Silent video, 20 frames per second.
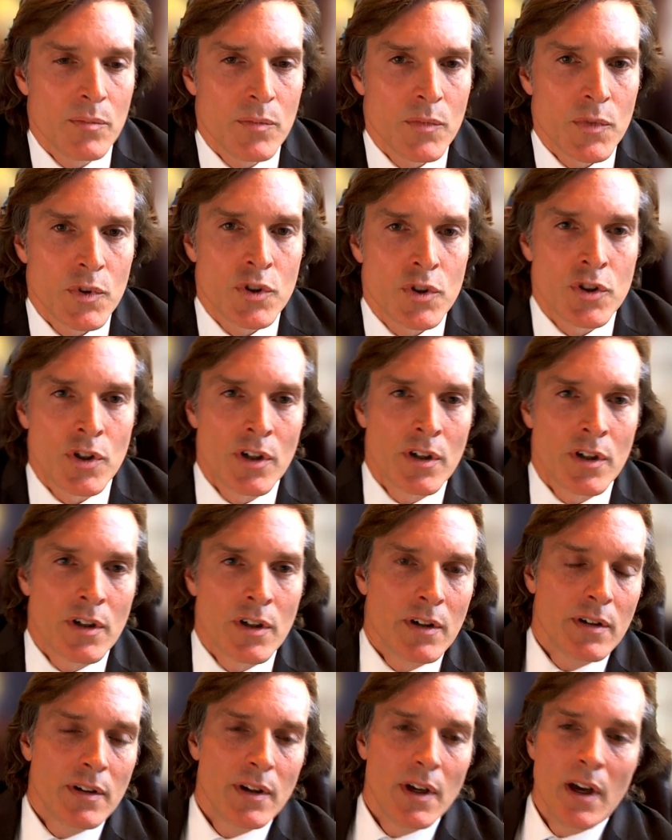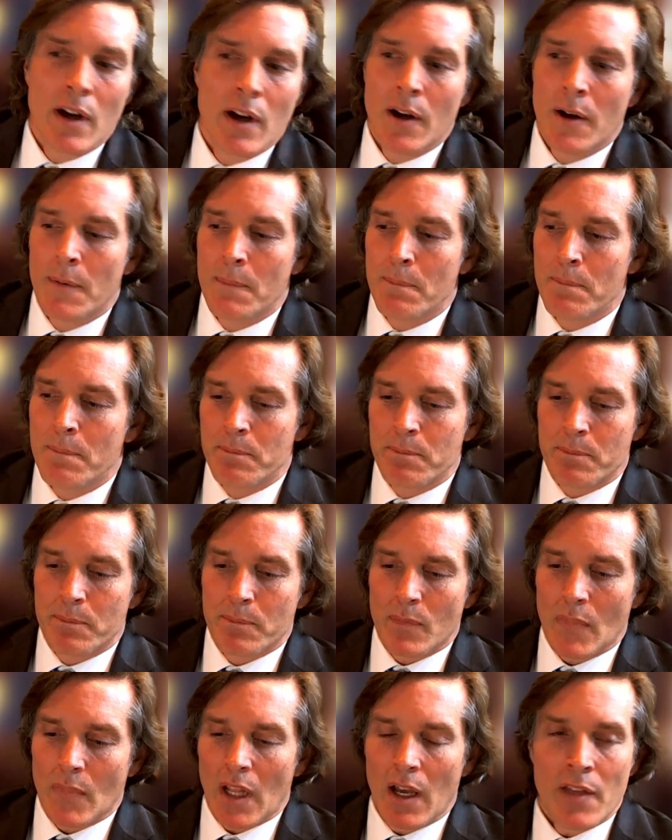Sure.
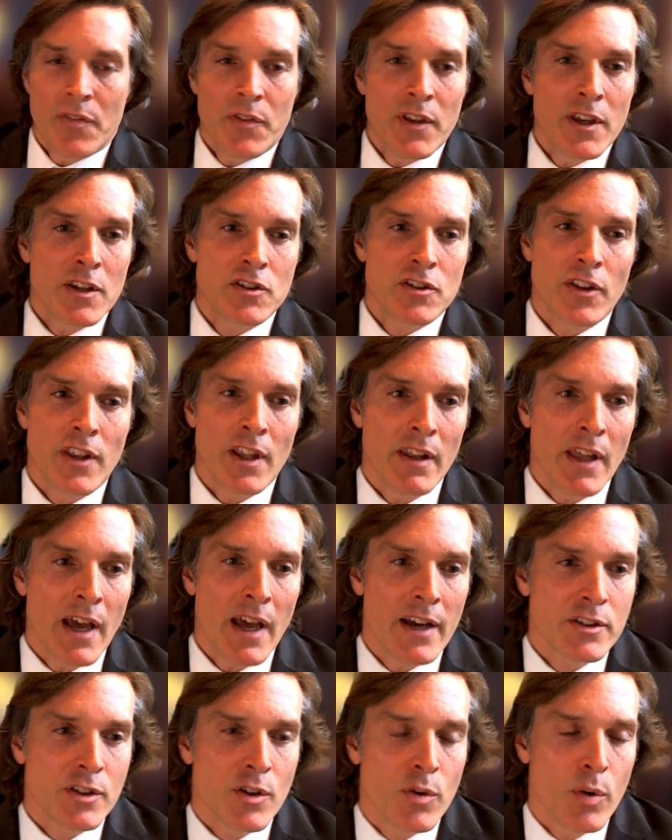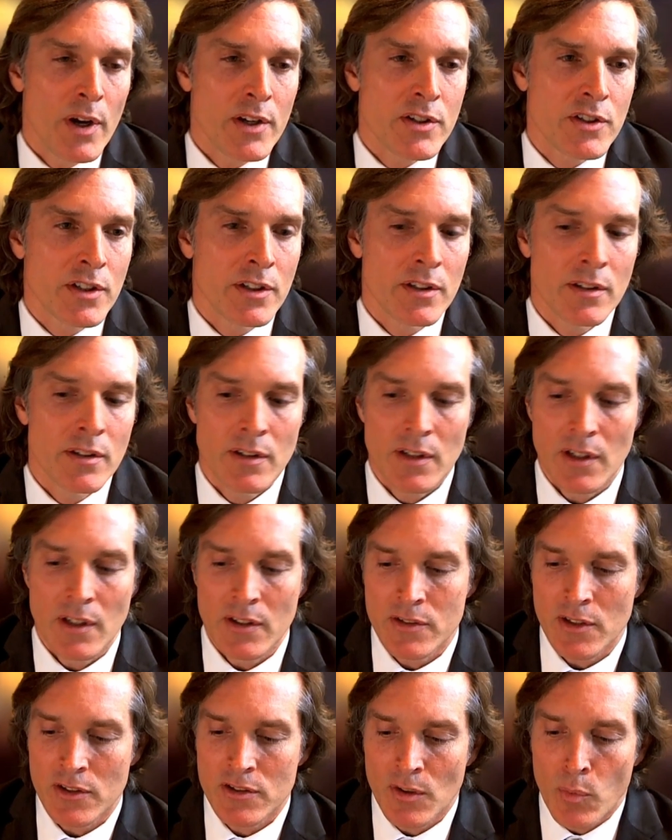I think to the last question,
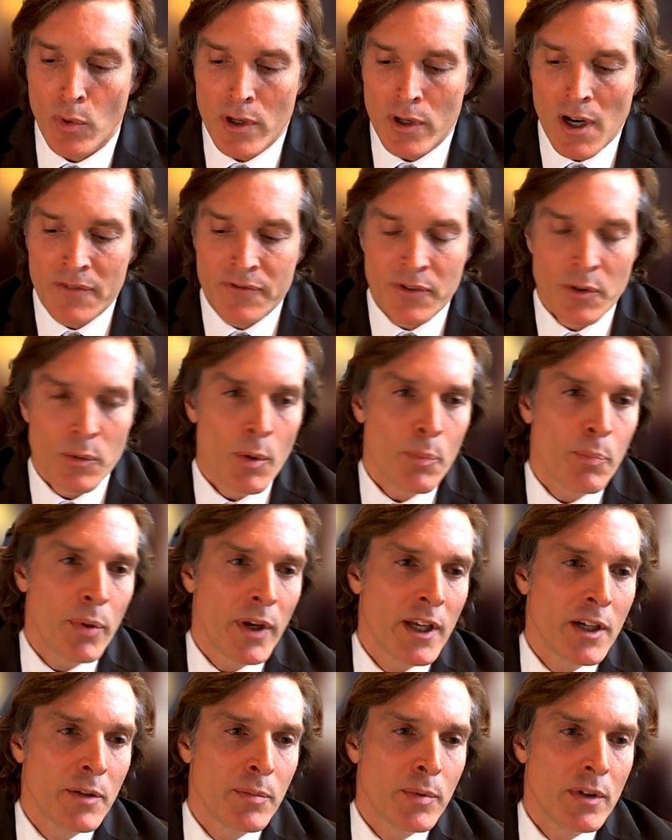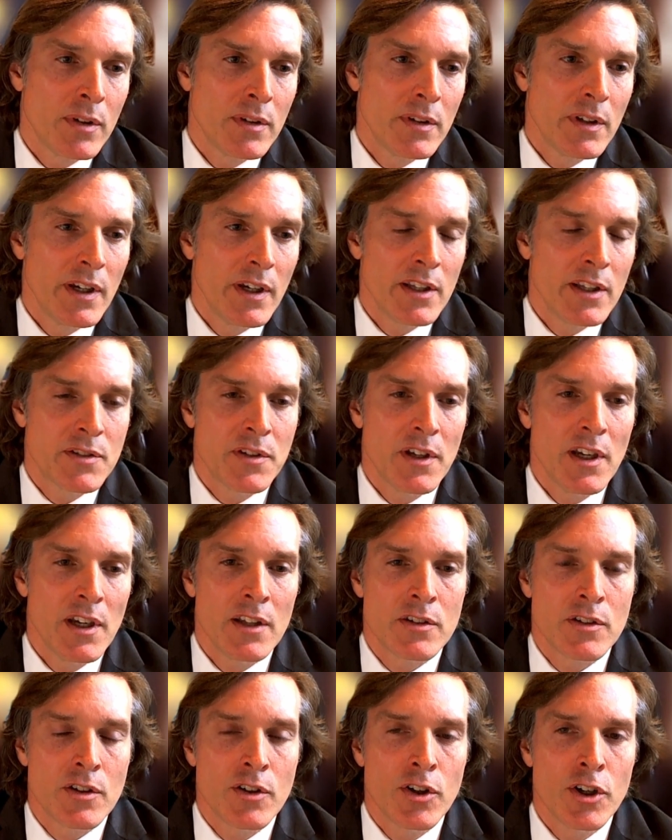is this a one-off or repeatable?
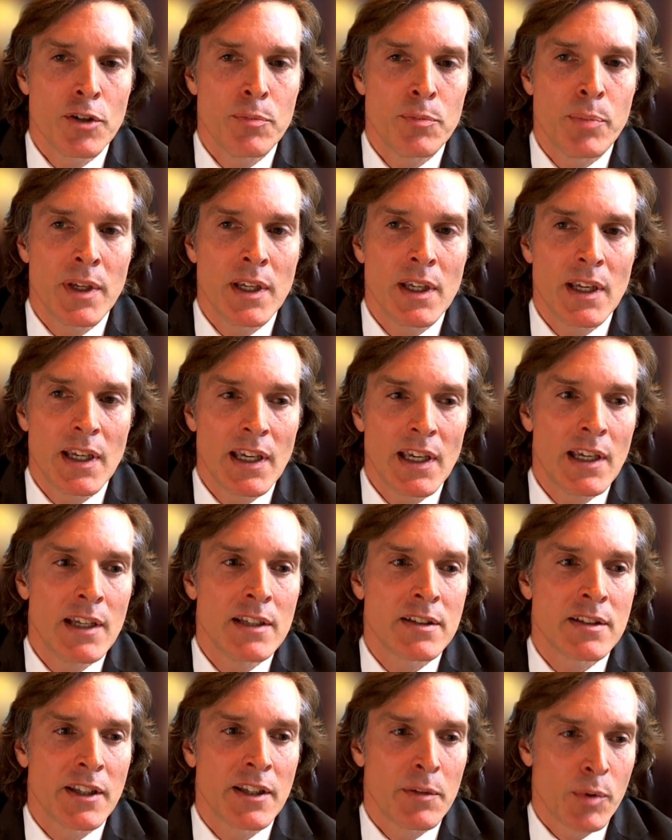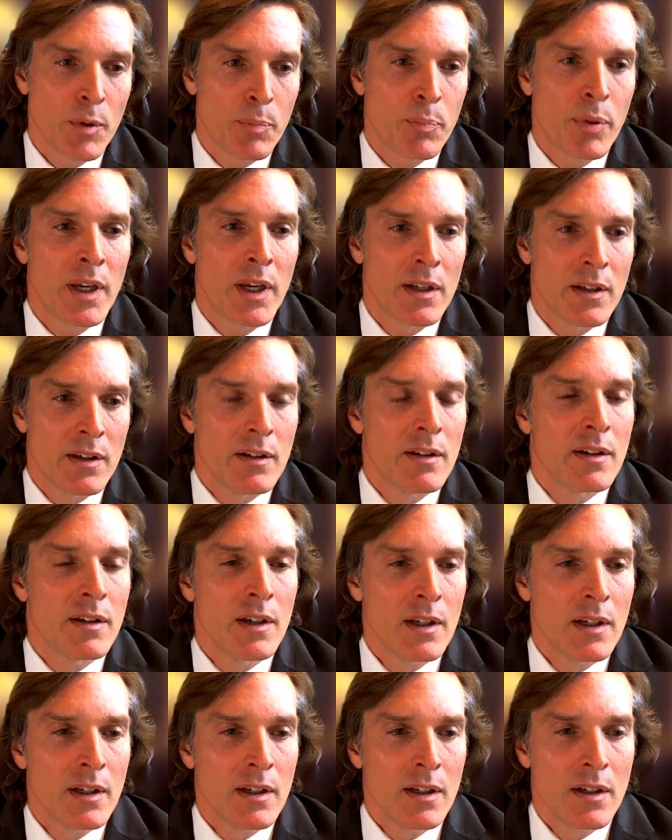It could be easily repeated.
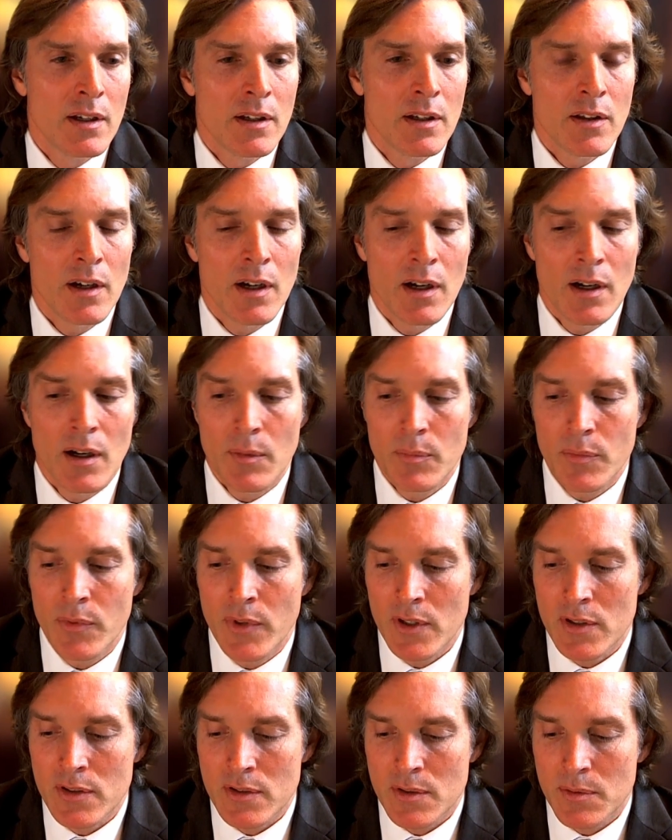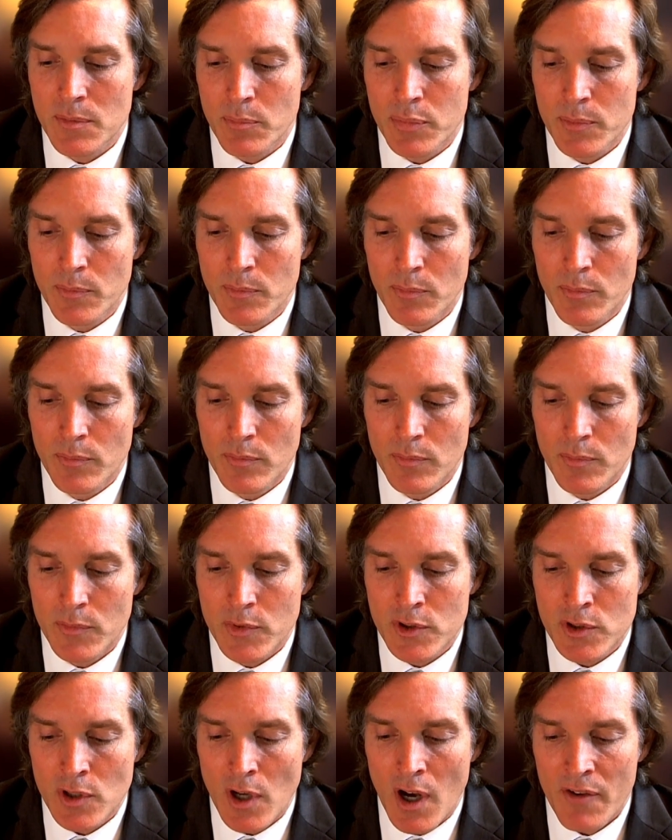This
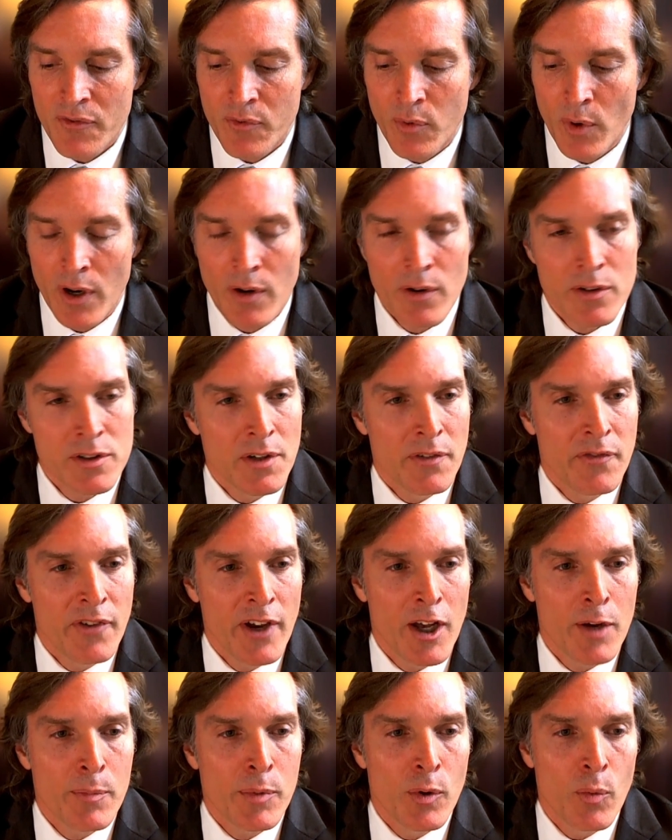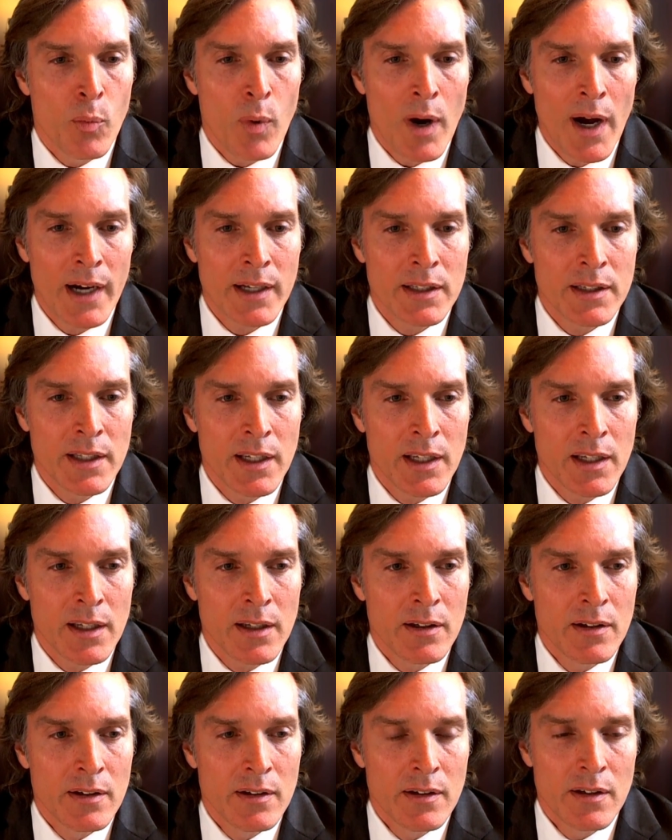software is available
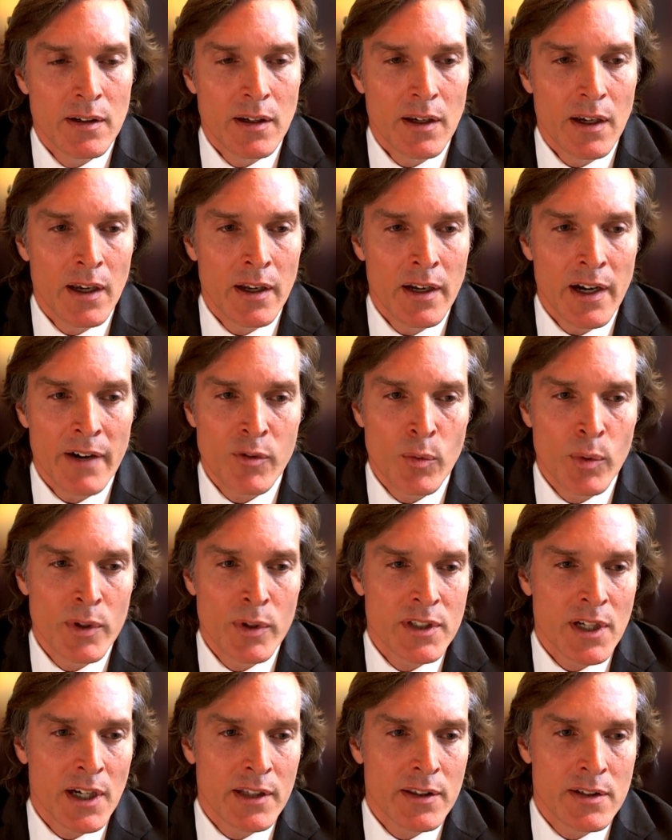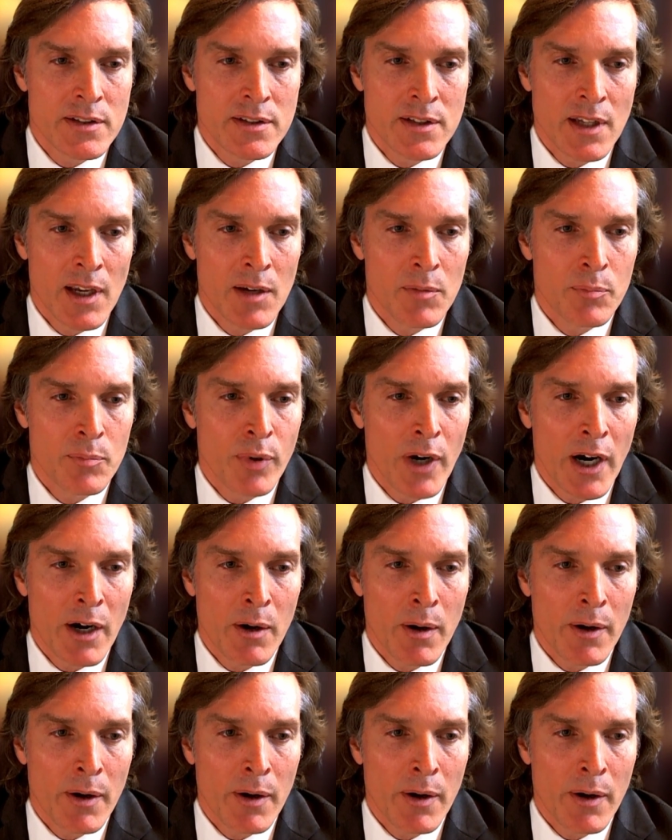widely, and everyone's got the same prior